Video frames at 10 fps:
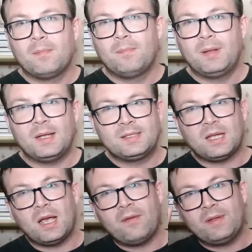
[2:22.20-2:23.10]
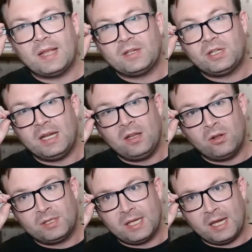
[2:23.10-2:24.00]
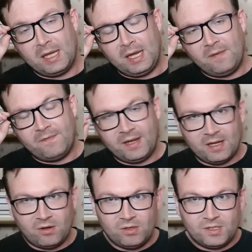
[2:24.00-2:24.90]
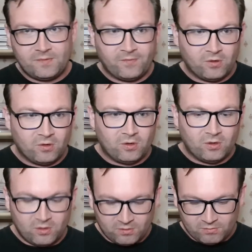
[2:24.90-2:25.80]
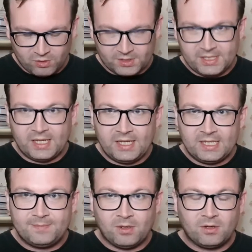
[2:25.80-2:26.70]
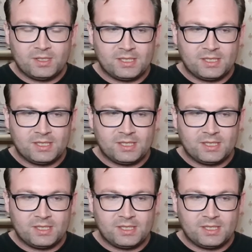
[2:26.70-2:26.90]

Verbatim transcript: Plus, I haven't actually looked at any videos for what's in this box,